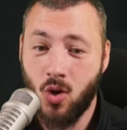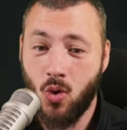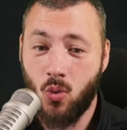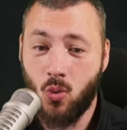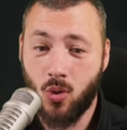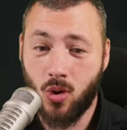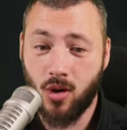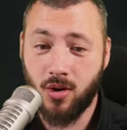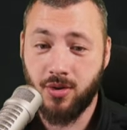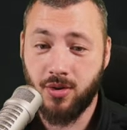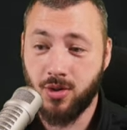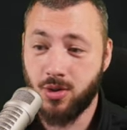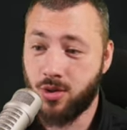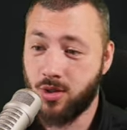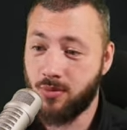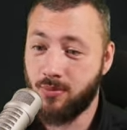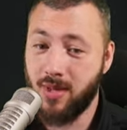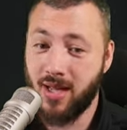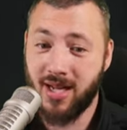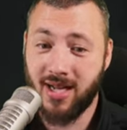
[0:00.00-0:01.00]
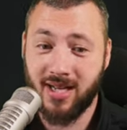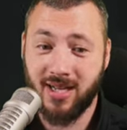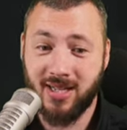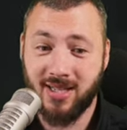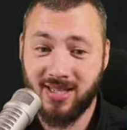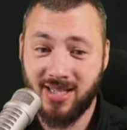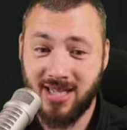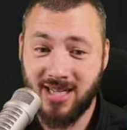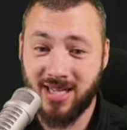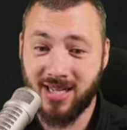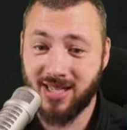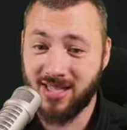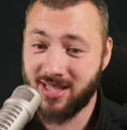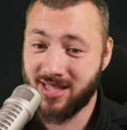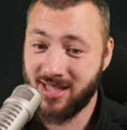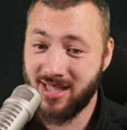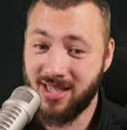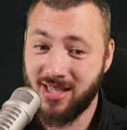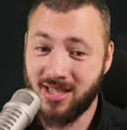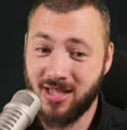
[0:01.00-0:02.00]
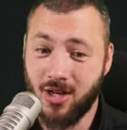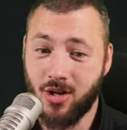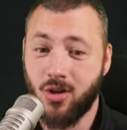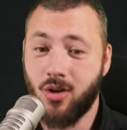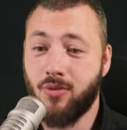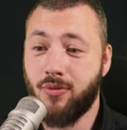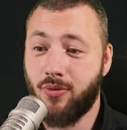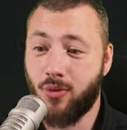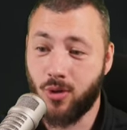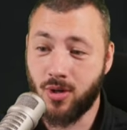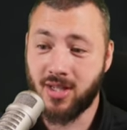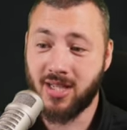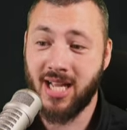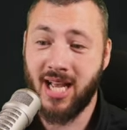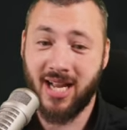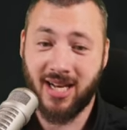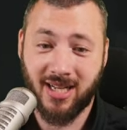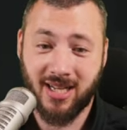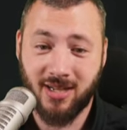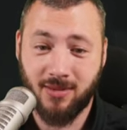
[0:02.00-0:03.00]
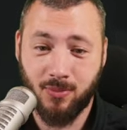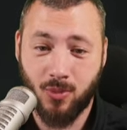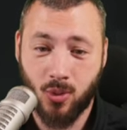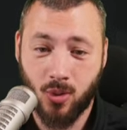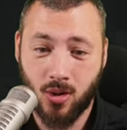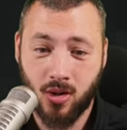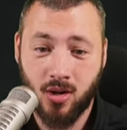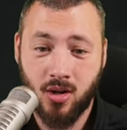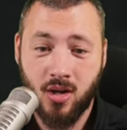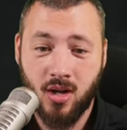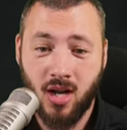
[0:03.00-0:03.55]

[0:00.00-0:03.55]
or you could make it a D and a C tier for technique more,